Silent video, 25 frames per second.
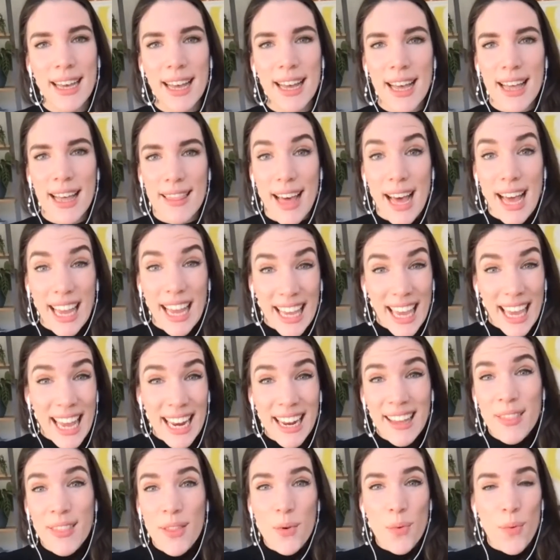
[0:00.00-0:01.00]
that get
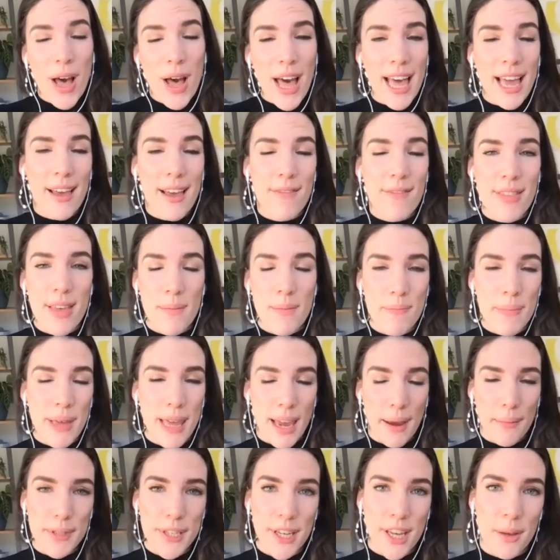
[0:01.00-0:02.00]
in the way of them being
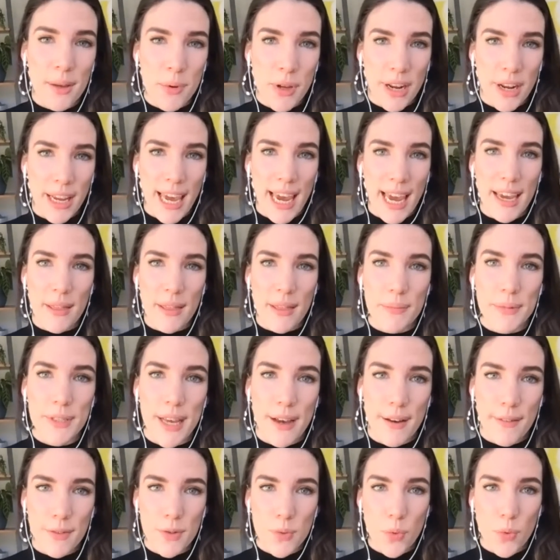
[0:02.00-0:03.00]
able to communicate
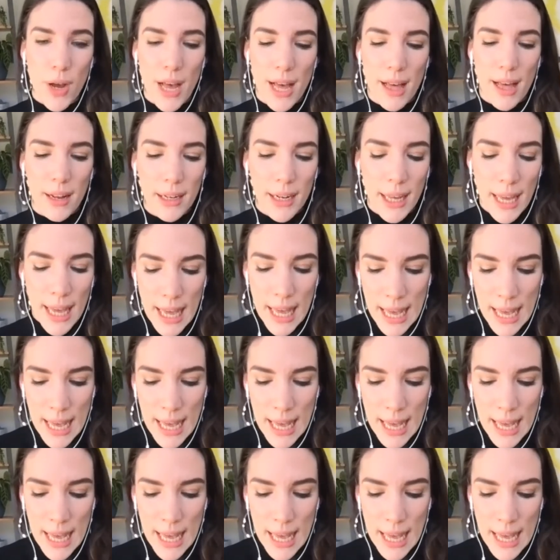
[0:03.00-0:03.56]
themselves well.